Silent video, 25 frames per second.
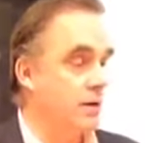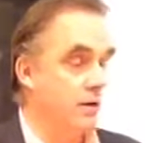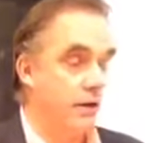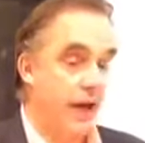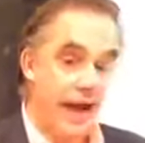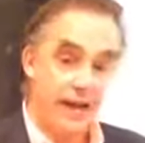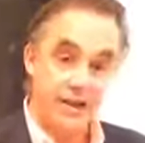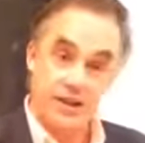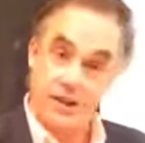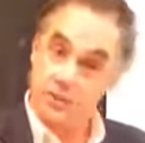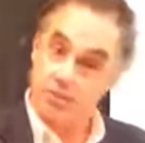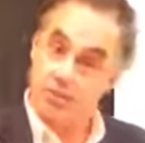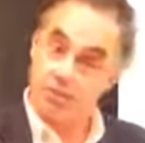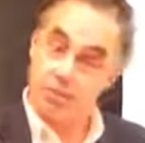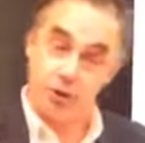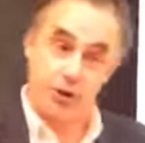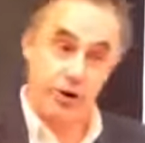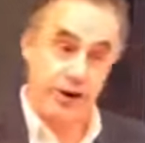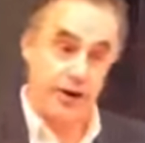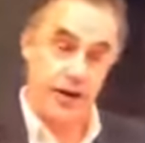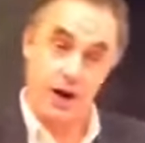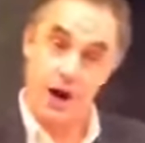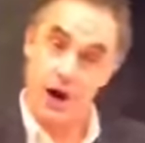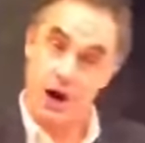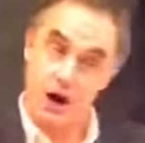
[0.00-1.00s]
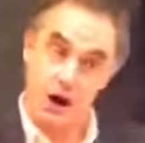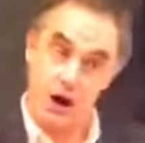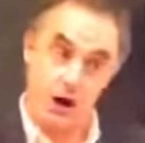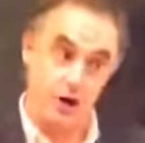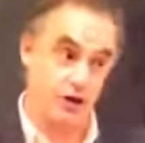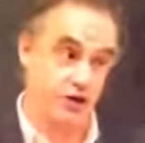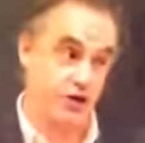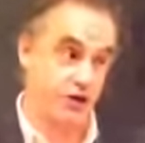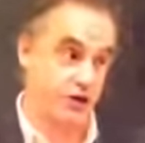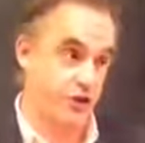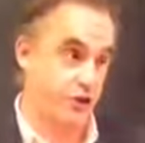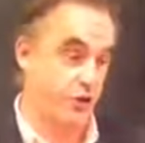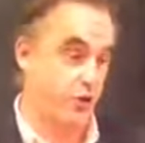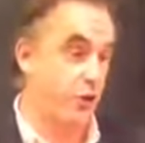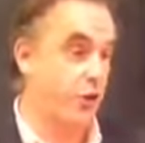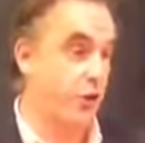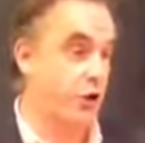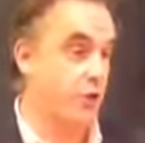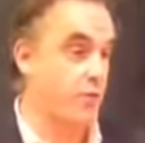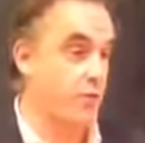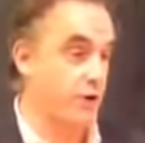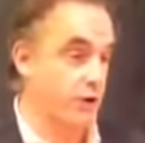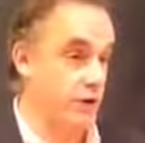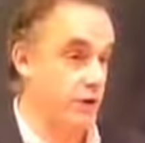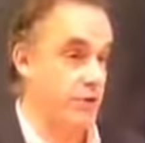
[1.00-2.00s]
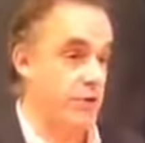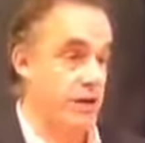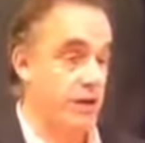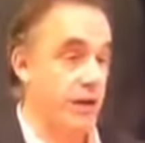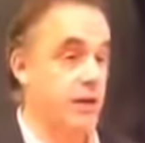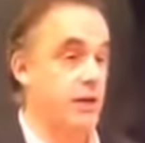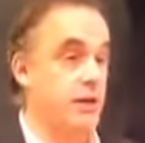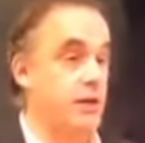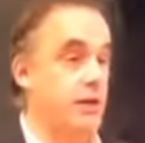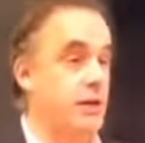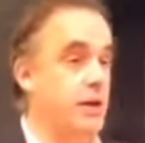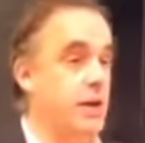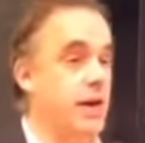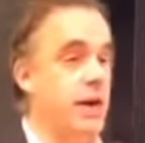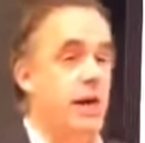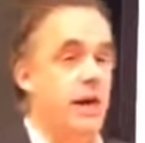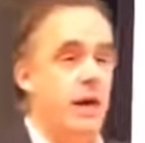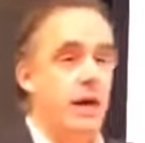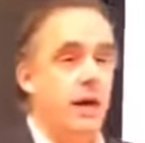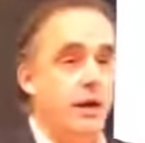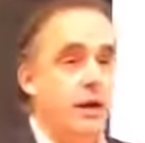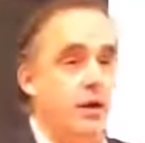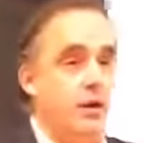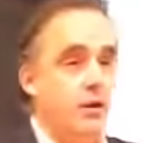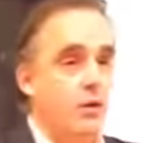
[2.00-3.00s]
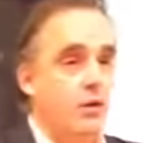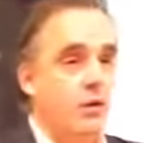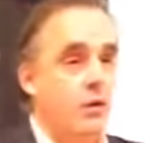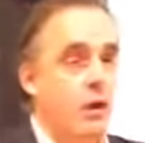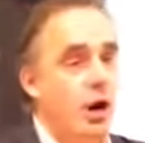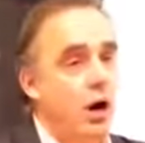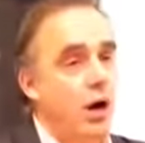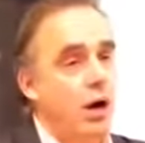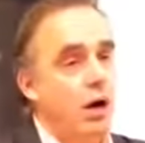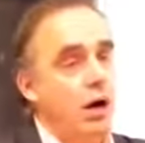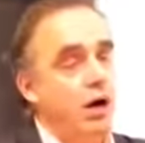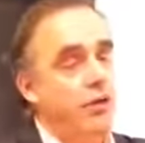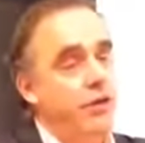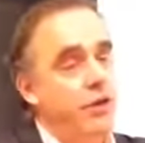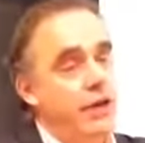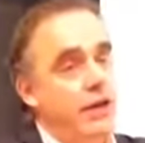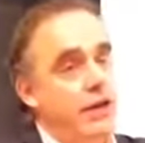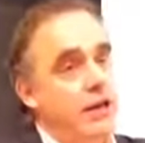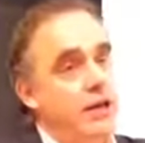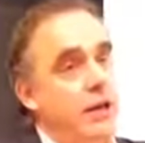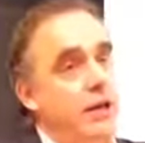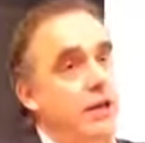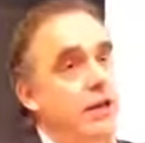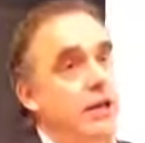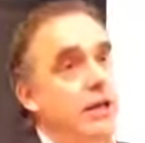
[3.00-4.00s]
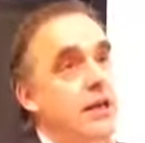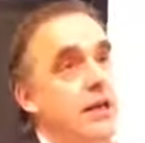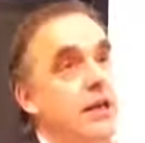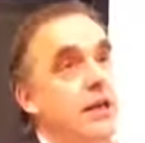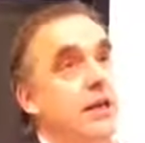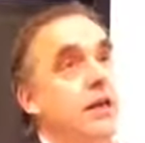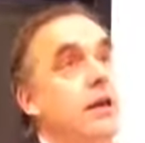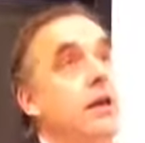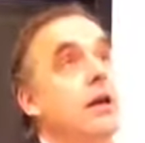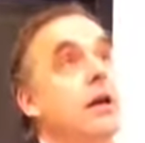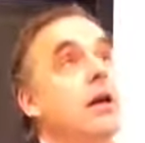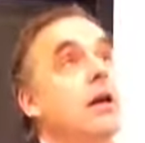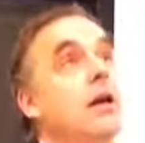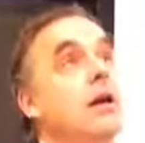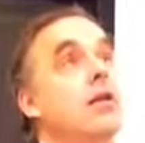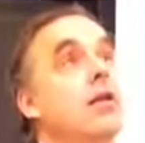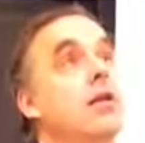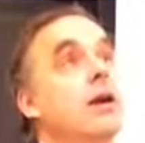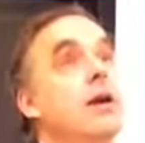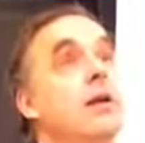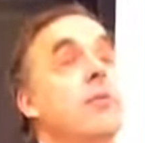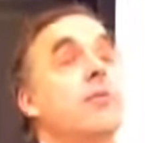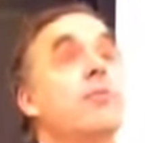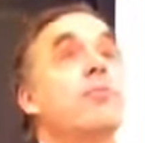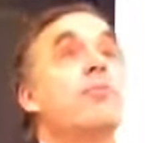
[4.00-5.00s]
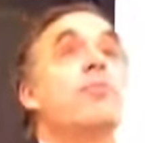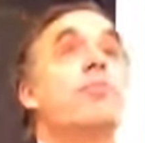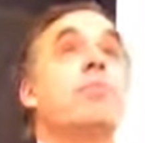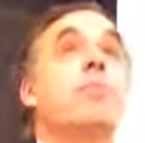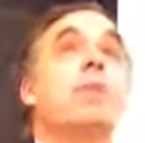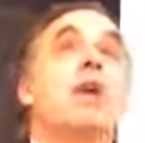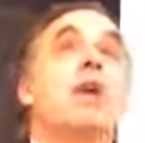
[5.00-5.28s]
So that's a pretty harsh story when you think that, you know, the, the, the,